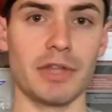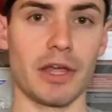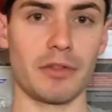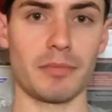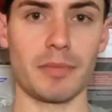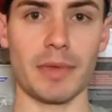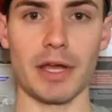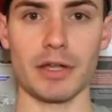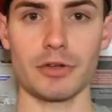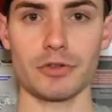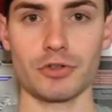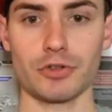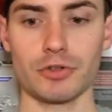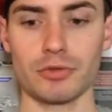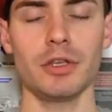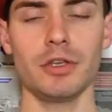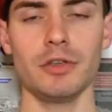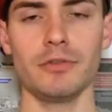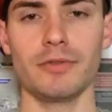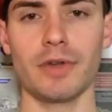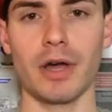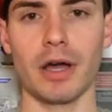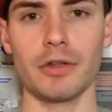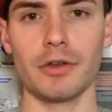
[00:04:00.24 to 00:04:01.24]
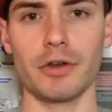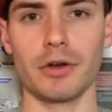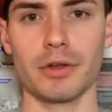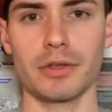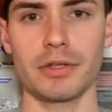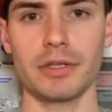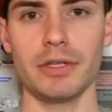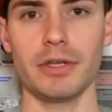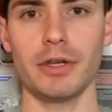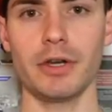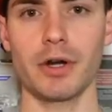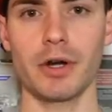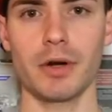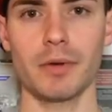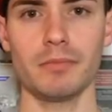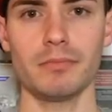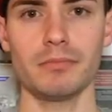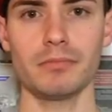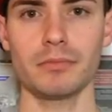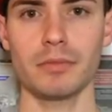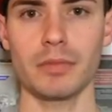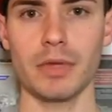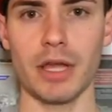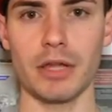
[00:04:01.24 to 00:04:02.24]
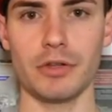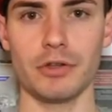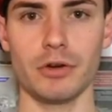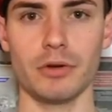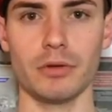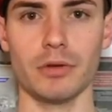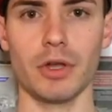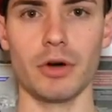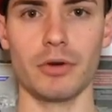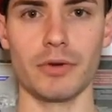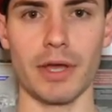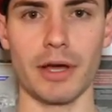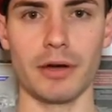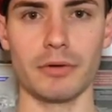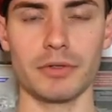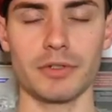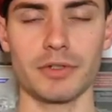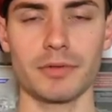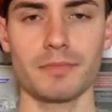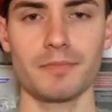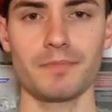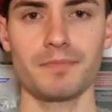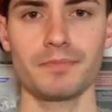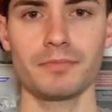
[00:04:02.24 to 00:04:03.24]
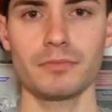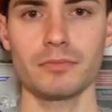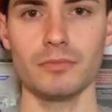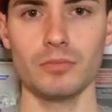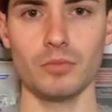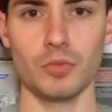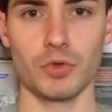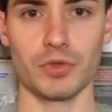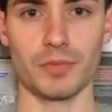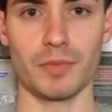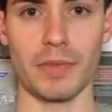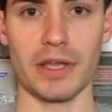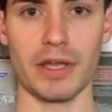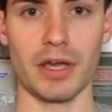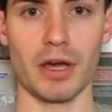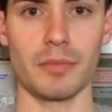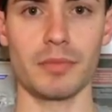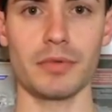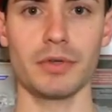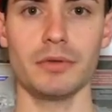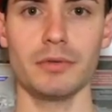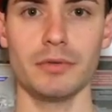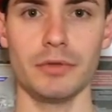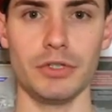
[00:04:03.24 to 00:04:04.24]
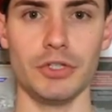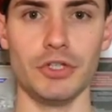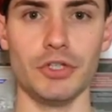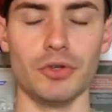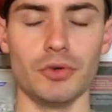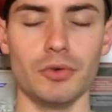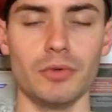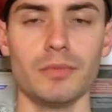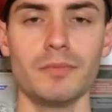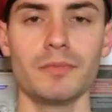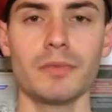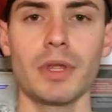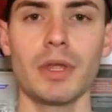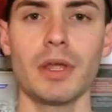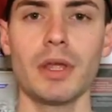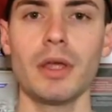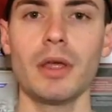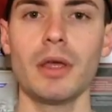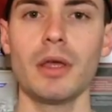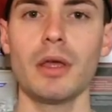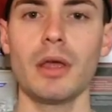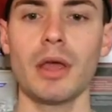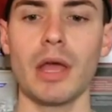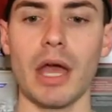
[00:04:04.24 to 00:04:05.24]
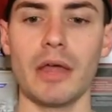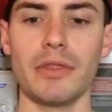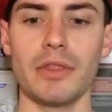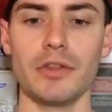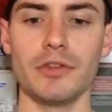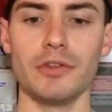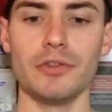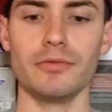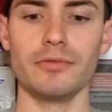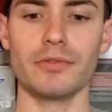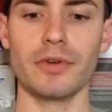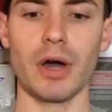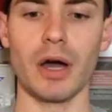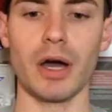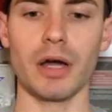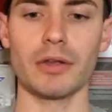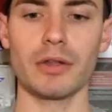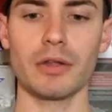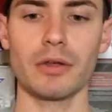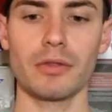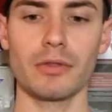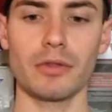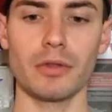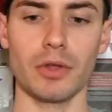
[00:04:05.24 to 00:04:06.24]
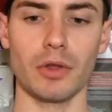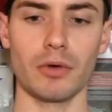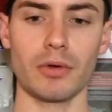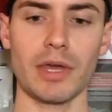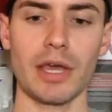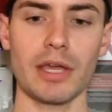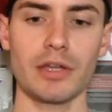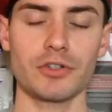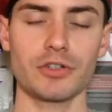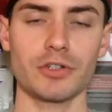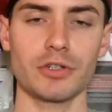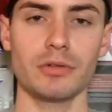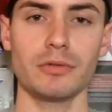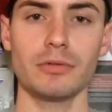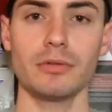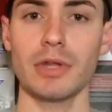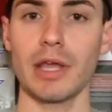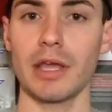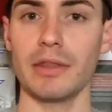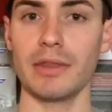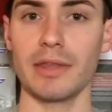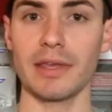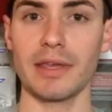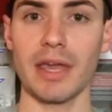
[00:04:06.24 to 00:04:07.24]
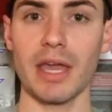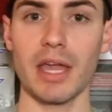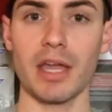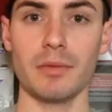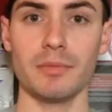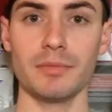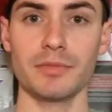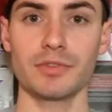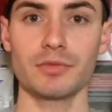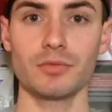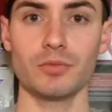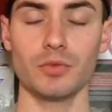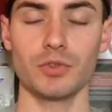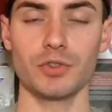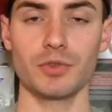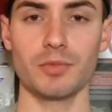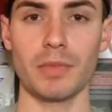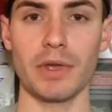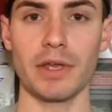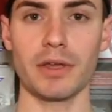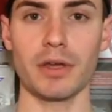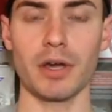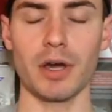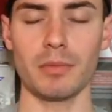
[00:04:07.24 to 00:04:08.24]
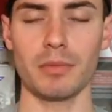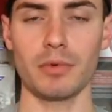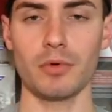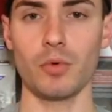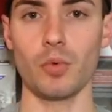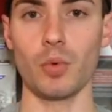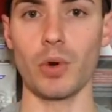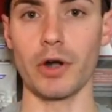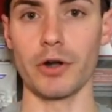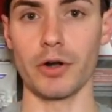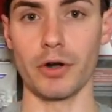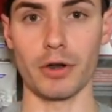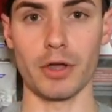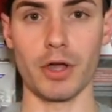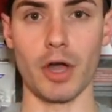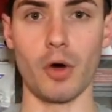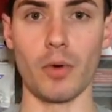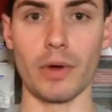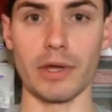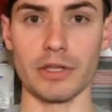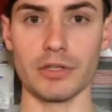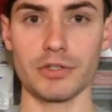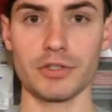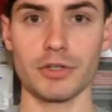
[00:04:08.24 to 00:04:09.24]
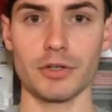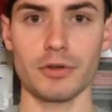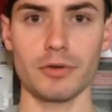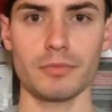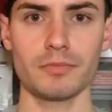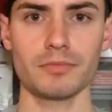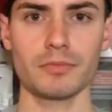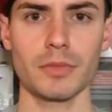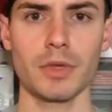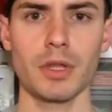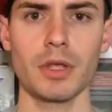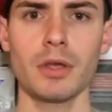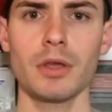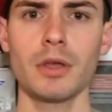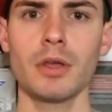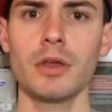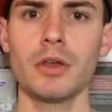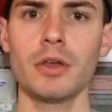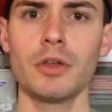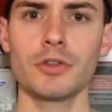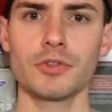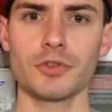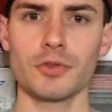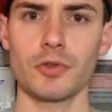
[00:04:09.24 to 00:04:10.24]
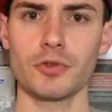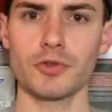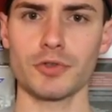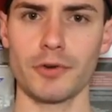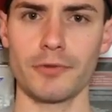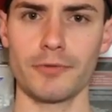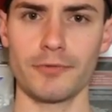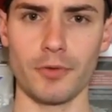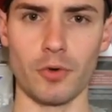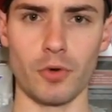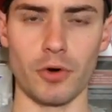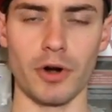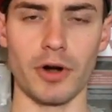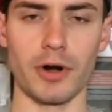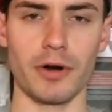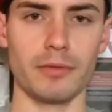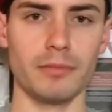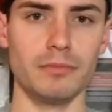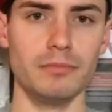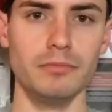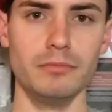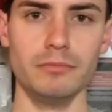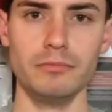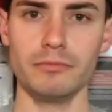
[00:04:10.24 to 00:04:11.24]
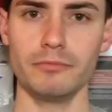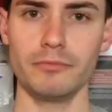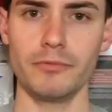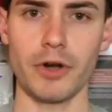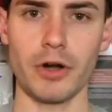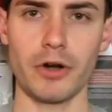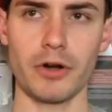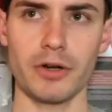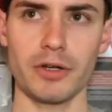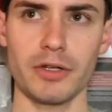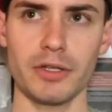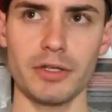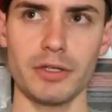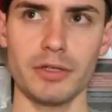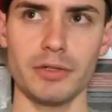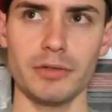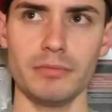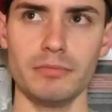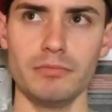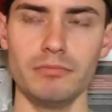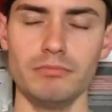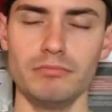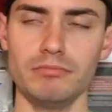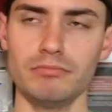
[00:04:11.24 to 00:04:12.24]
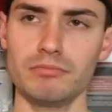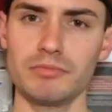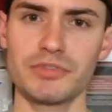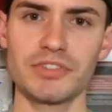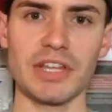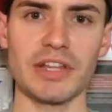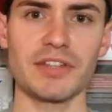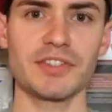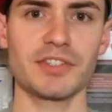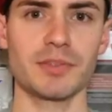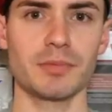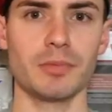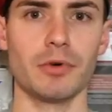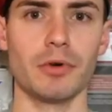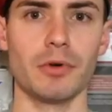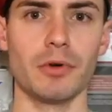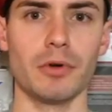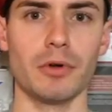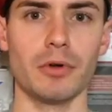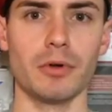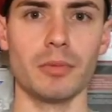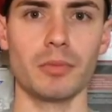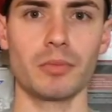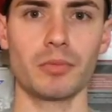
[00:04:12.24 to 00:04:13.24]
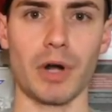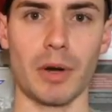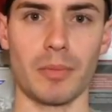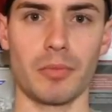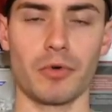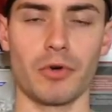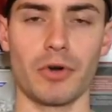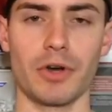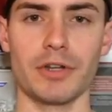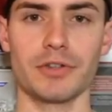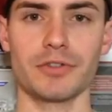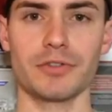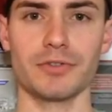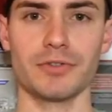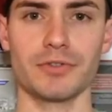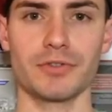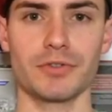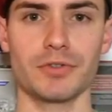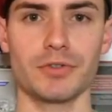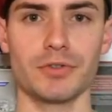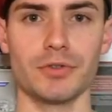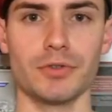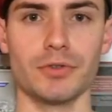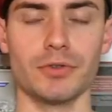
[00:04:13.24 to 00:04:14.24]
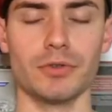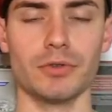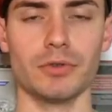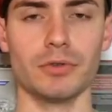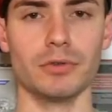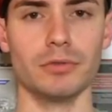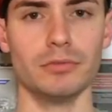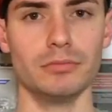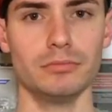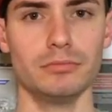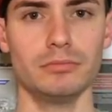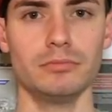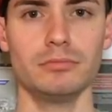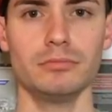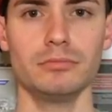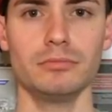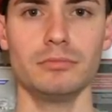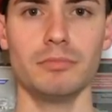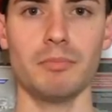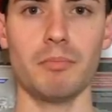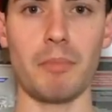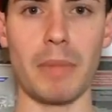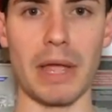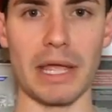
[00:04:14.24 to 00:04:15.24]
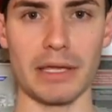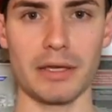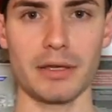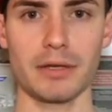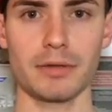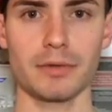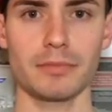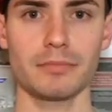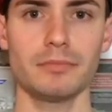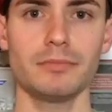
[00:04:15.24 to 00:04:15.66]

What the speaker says: deathmatch. You've got your gear and your loadout, which make up you. And then you've got the location and the games, which make up where you're going to. So those are four very sensible preparations to make.